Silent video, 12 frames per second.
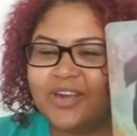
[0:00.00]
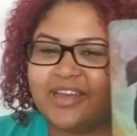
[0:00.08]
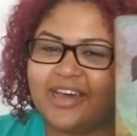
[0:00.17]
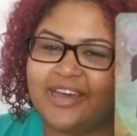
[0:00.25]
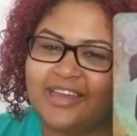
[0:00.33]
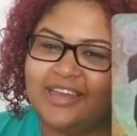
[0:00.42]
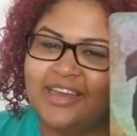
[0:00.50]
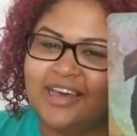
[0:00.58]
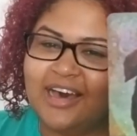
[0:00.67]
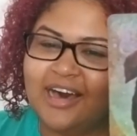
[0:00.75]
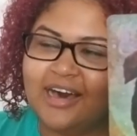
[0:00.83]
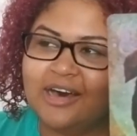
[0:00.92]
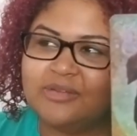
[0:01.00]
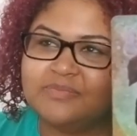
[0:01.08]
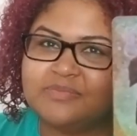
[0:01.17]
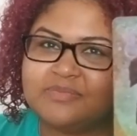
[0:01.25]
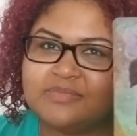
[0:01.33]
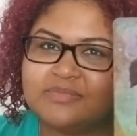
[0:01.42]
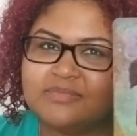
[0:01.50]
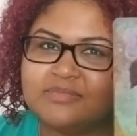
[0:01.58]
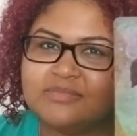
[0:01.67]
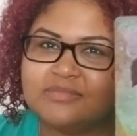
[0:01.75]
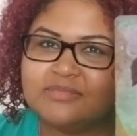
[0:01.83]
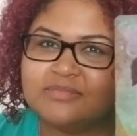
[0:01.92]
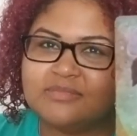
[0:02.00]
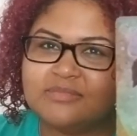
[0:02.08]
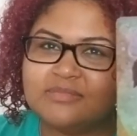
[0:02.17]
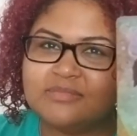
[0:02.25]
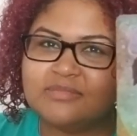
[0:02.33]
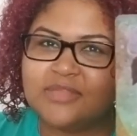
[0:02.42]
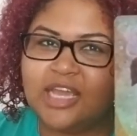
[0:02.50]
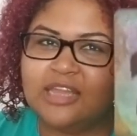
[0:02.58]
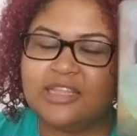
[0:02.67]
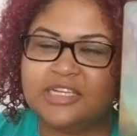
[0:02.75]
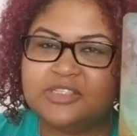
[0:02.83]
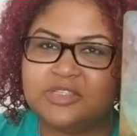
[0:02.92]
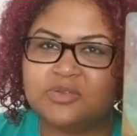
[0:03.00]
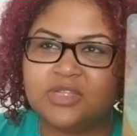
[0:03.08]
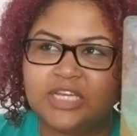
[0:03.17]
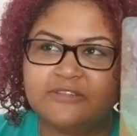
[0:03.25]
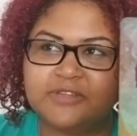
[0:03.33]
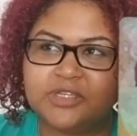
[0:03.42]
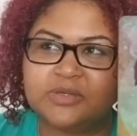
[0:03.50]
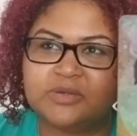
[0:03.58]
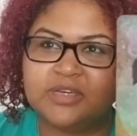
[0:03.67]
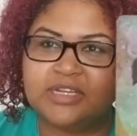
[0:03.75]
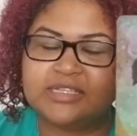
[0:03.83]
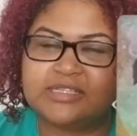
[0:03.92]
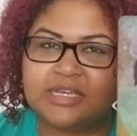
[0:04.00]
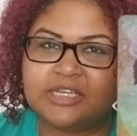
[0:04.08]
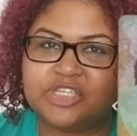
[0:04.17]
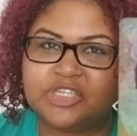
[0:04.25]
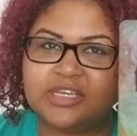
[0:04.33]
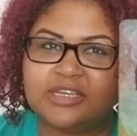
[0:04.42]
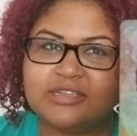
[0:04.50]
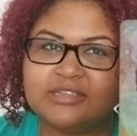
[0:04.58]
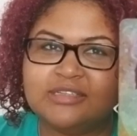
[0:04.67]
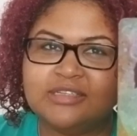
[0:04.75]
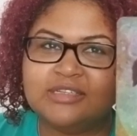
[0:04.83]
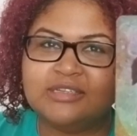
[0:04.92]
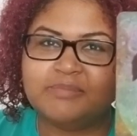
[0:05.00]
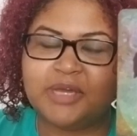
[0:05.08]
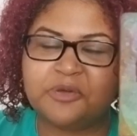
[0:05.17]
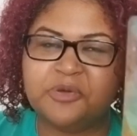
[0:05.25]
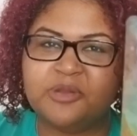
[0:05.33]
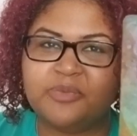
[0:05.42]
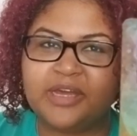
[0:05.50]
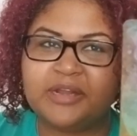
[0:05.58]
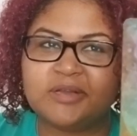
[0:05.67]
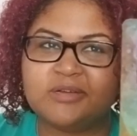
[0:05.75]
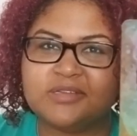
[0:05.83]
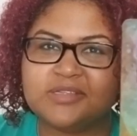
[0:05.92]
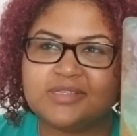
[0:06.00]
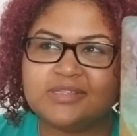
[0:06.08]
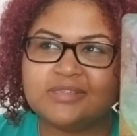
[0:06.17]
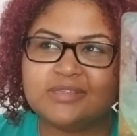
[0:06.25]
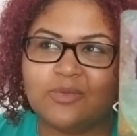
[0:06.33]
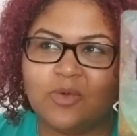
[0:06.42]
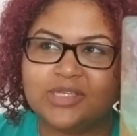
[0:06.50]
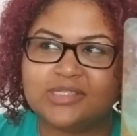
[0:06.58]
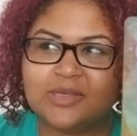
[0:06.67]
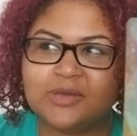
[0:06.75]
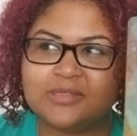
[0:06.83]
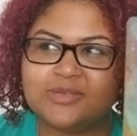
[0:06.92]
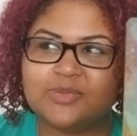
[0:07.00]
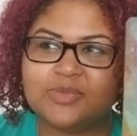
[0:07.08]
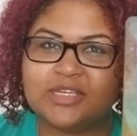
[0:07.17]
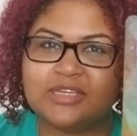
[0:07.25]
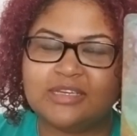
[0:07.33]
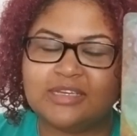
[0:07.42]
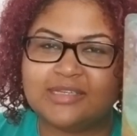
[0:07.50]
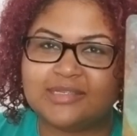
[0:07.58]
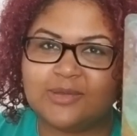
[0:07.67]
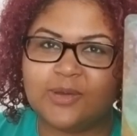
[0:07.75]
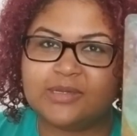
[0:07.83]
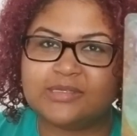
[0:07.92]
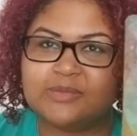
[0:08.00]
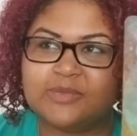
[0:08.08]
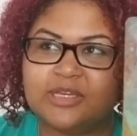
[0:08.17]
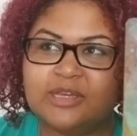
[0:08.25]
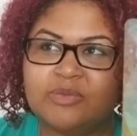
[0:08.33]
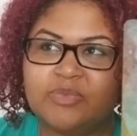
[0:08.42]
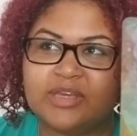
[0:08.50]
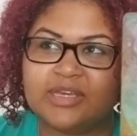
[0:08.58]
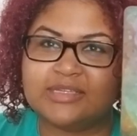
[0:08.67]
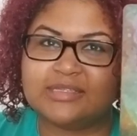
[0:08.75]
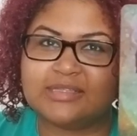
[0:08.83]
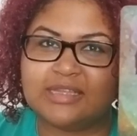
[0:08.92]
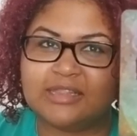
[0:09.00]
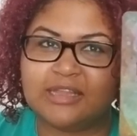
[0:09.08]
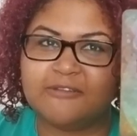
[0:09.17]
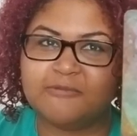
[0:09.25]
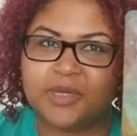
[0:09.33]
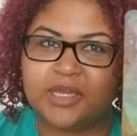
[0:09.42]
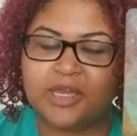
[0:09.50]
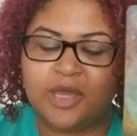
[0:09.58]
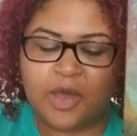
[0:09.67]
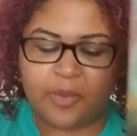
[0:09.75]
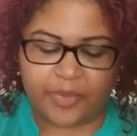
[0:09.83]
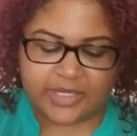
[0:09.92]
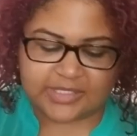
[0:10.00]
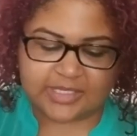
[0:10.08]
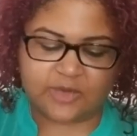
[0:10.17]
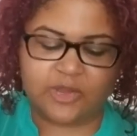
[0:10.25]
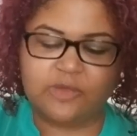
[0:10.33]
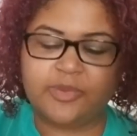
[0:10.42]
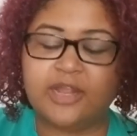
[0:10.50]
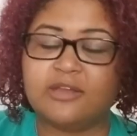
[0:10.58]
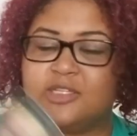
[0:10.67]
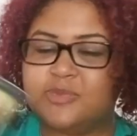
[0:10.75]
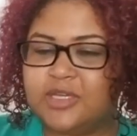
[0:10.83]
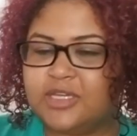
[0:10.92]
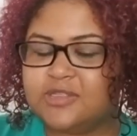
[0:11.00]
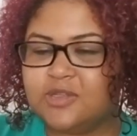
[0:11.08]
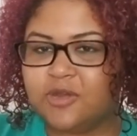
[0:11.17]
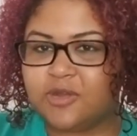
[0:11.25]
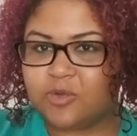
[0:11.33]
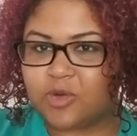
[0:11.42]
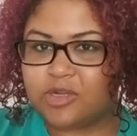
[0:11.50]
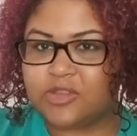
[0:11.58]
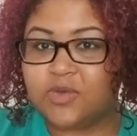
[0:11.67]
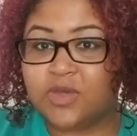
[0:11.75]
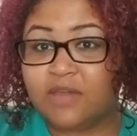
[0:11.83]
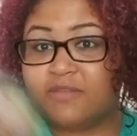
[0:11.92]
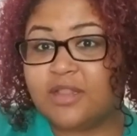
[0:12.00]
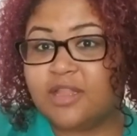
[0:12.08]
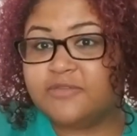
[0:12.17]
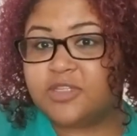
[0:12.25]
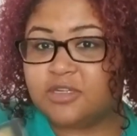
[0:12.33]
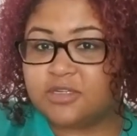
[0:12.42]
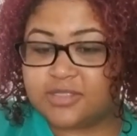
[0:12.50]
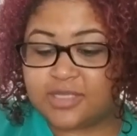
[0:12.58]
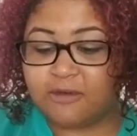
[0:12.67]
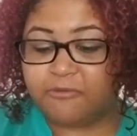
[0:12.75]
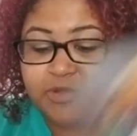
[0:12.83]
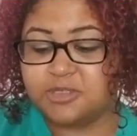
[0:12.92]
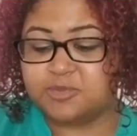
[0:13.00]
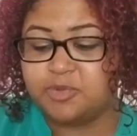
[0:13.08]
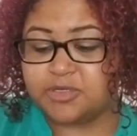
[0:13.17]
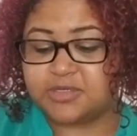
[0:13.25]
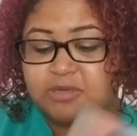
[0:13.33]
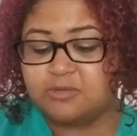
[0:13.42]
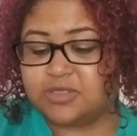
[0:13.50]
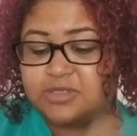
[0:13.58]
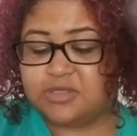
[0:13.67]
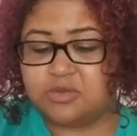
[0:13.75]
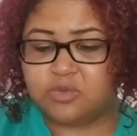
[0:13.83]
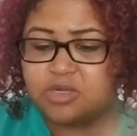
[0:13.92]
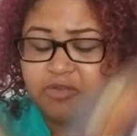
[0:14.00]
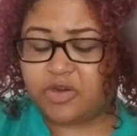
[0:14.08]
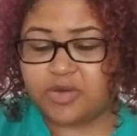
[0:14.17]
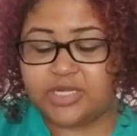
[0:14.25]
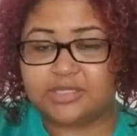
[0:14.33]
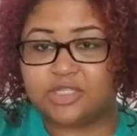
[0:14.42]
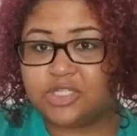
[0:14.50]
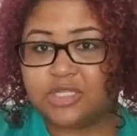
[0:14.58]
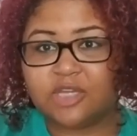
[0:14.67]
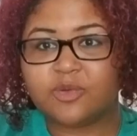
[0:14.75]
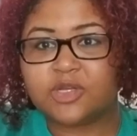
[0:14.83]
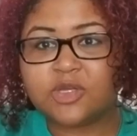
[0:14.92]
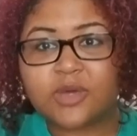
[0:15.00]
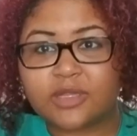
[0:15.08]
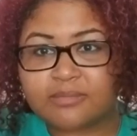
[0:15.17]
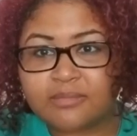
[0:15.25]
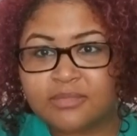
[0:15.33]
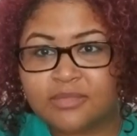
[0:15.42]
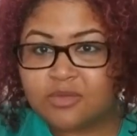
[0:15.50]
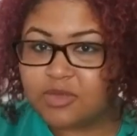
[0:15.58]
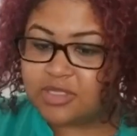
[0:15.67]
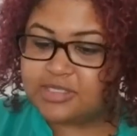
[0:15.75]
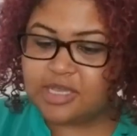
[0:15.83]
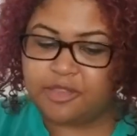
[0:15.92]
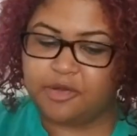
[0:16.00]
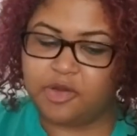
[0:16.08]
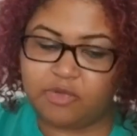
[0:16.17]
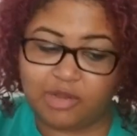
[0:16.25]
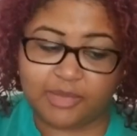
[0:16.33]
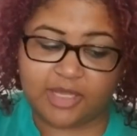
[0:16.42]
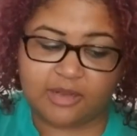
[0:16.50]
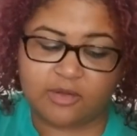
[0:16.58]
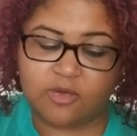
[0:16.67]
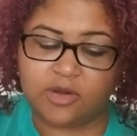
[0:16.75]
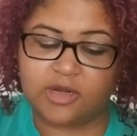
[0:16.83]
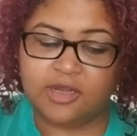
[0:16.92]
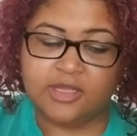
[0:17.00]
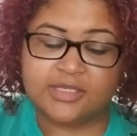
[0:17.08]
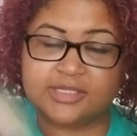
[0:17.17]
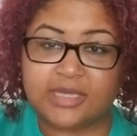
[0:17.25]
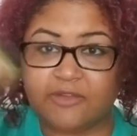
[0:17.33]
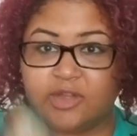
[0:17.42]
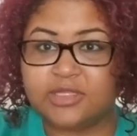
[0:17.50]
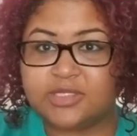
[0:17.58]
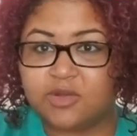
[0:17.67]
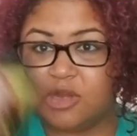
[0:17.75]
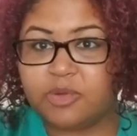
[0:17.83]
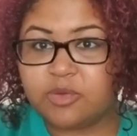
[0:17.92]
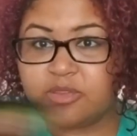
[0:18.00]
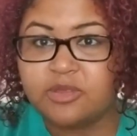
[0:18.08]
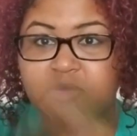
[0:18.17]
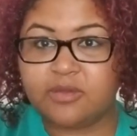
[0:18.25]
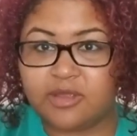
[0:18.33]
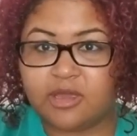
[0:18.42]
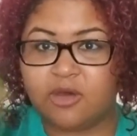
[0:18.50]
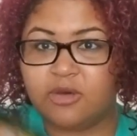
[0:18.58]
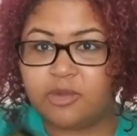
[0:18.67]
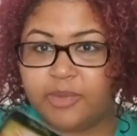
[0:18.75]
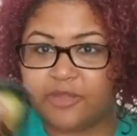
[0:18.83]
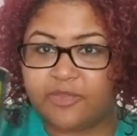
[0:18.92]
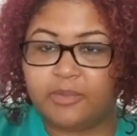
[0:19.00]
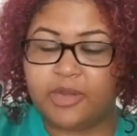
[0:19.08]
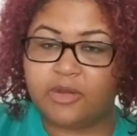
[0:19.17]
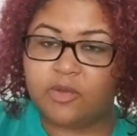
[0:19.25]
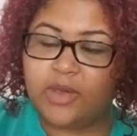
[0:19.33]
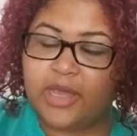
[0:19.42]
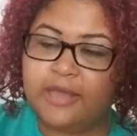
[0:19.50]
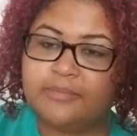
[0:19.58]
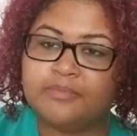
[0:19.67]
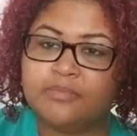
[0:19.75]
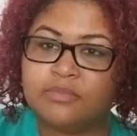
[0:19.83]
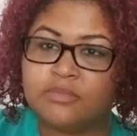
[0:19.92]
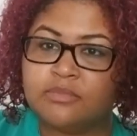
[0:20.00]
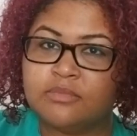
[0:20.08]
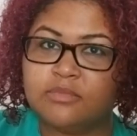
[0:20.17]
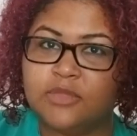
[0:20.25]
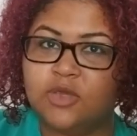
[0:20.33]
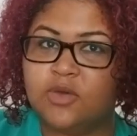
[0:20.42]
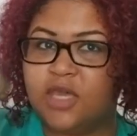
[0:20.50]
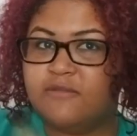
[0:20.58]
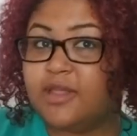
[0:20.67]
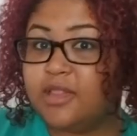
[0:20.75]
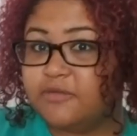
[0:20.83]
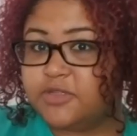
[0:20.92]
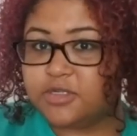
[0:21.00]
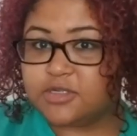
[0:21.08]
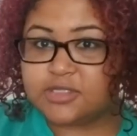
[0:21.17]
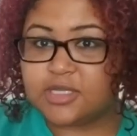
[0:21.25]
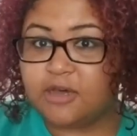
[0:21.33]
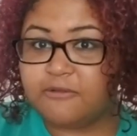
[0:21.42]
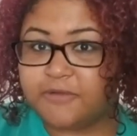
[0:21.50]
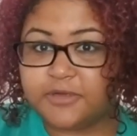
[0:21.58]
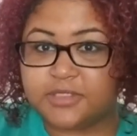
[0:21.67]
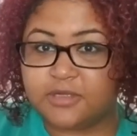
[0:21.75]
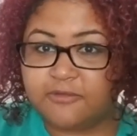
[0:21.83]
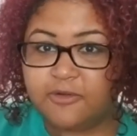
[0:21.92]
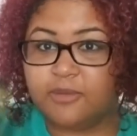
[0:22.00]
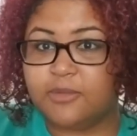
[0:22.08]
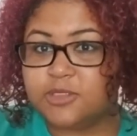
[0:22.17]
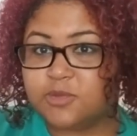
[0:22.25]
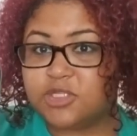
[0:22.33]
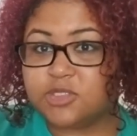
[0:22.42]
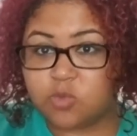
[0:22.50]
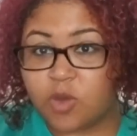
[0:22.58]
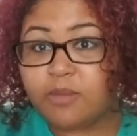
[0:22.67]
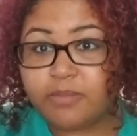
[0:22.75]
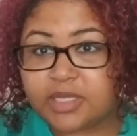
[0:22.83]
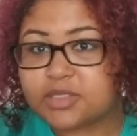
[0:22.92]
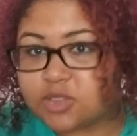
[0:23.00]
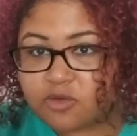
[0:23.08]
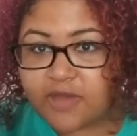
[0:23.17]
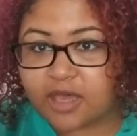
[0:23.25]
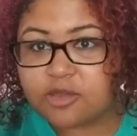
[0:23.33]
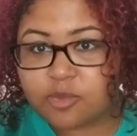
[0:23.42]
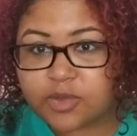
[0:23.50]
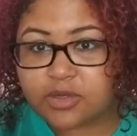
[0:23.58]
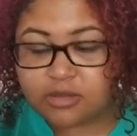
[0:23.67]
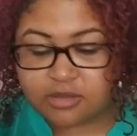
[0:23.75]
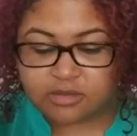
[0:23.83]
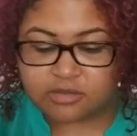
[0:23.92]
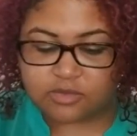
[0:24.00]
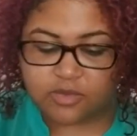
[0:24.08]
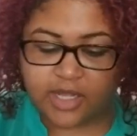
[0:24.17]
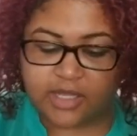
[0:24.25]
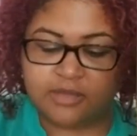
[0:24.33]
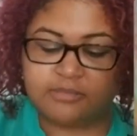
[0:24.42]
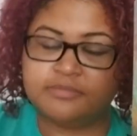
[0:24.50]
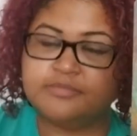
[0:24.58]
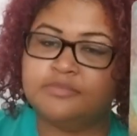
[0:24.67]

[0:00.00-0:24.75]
or guy. Um, and they do love you. And it's like, shit, my Queen of Pentacles was loyal to me, is loyal to me because they love me. But see, Queen of Pentacles, because you know your worth, you gave that love to yourself when this person was doing whatever crazy shit they were doing with this other agreement or severing this agreement with you and then going about their merry way. You gave that love to yourself first and foremost, which is what makes you valuable, right?